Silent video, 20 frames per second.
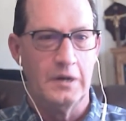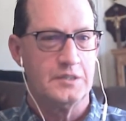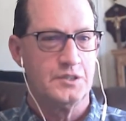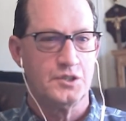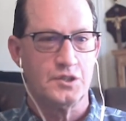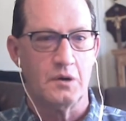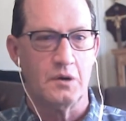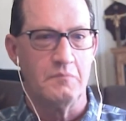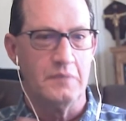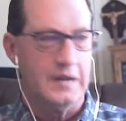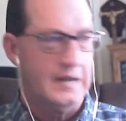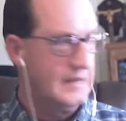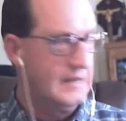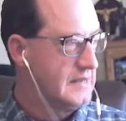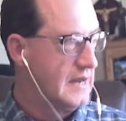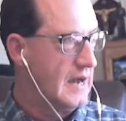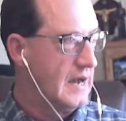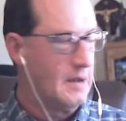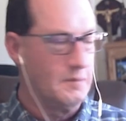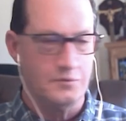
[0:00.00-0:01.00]
But so
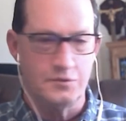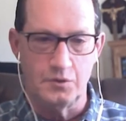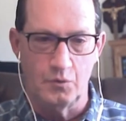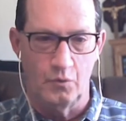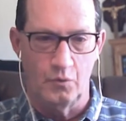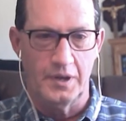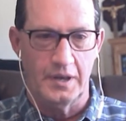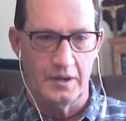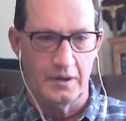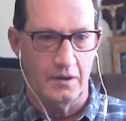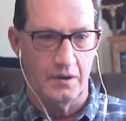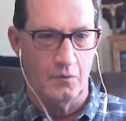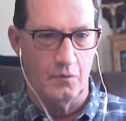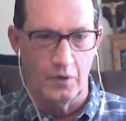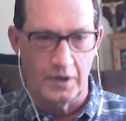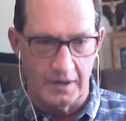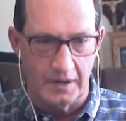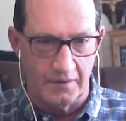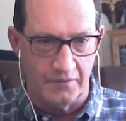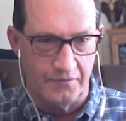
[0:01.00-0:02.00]
many times we get,
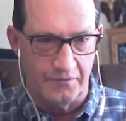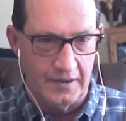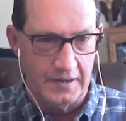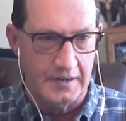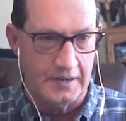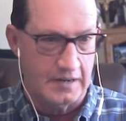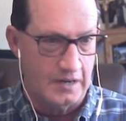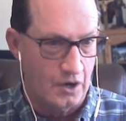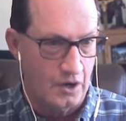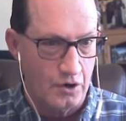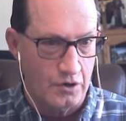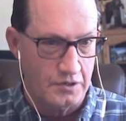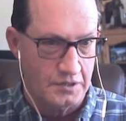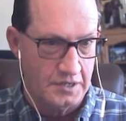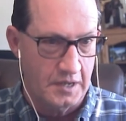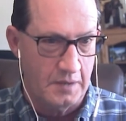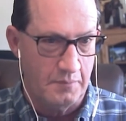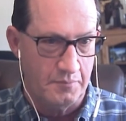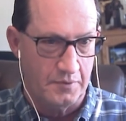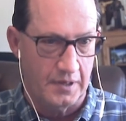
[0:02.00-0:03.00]
we get offended and
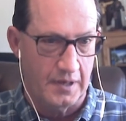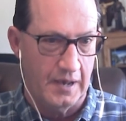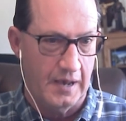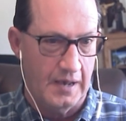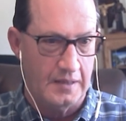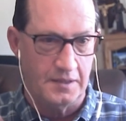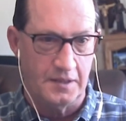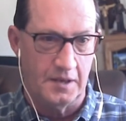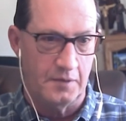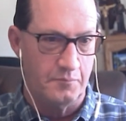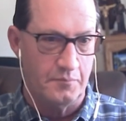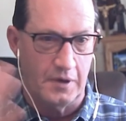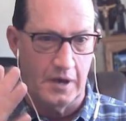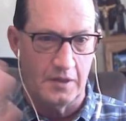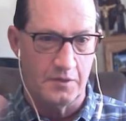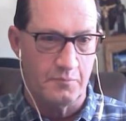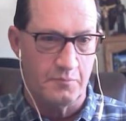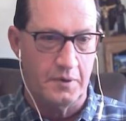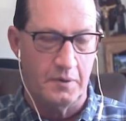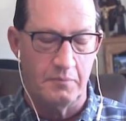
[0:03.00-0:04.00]
hurt deeply, and the
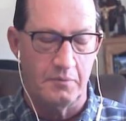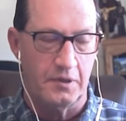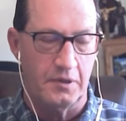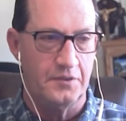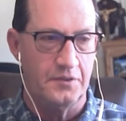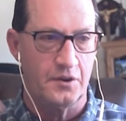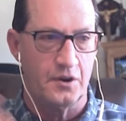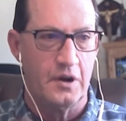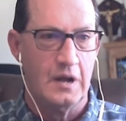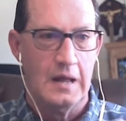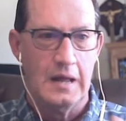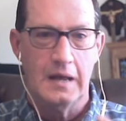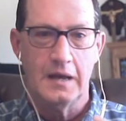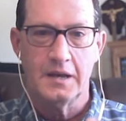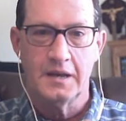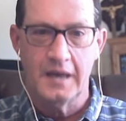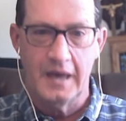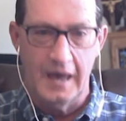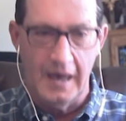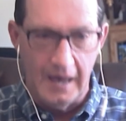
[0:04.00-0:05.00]
other people either
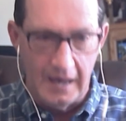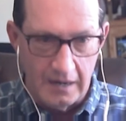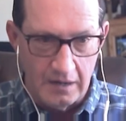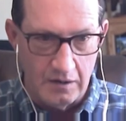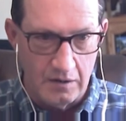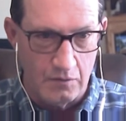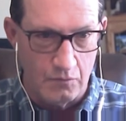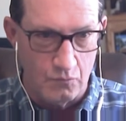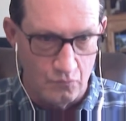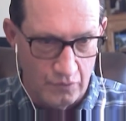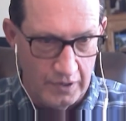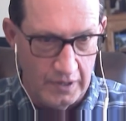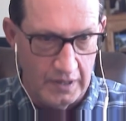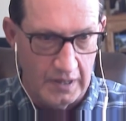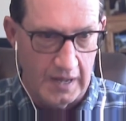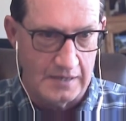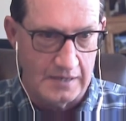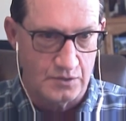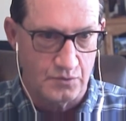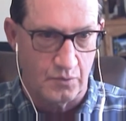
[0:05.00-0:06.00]
can't
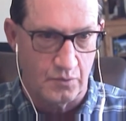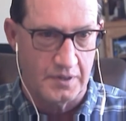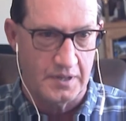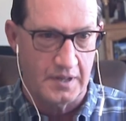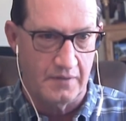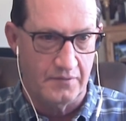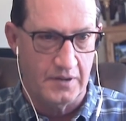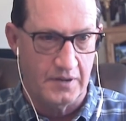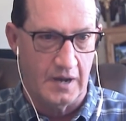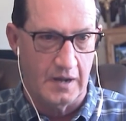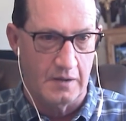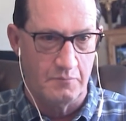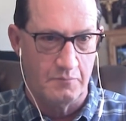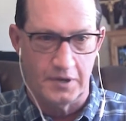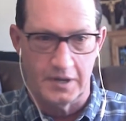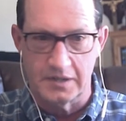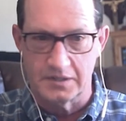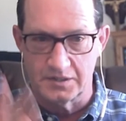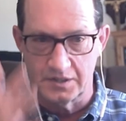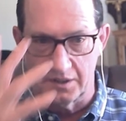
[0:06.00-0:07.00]
realize what they've
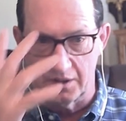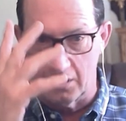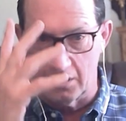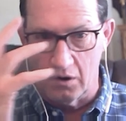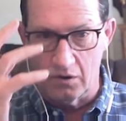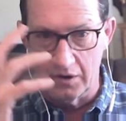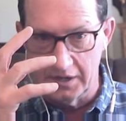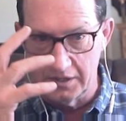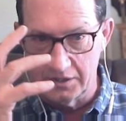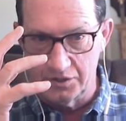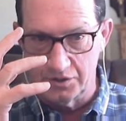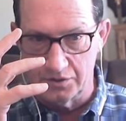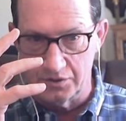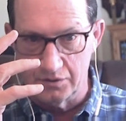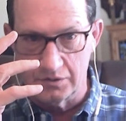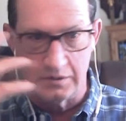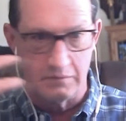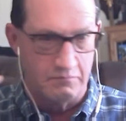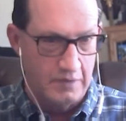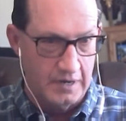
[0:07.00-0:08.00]
done because of their own
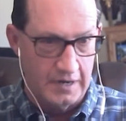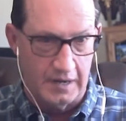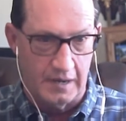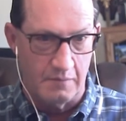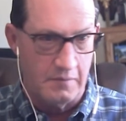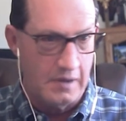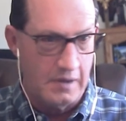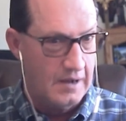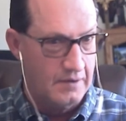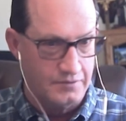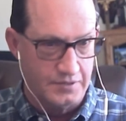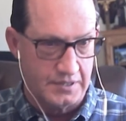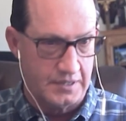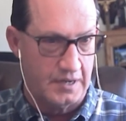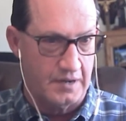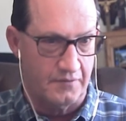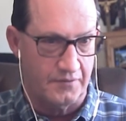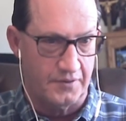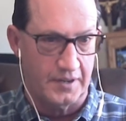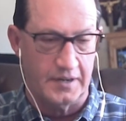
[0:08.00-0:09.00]
issues, and many of them have
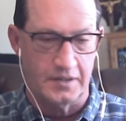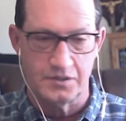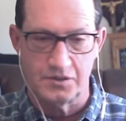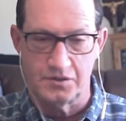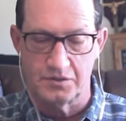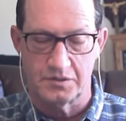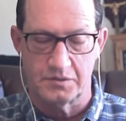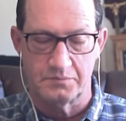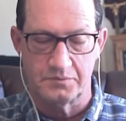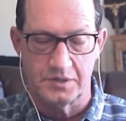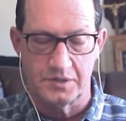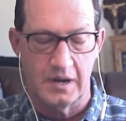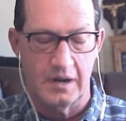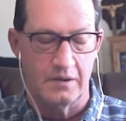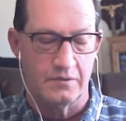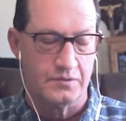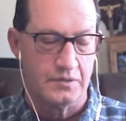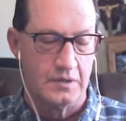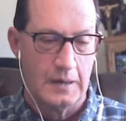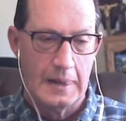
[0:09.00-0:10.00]
significant issues
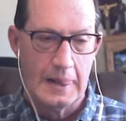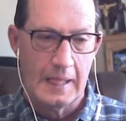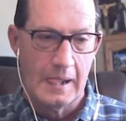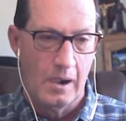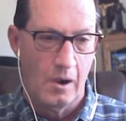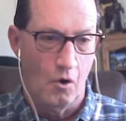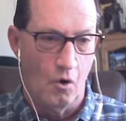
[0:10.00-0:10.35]
themselves,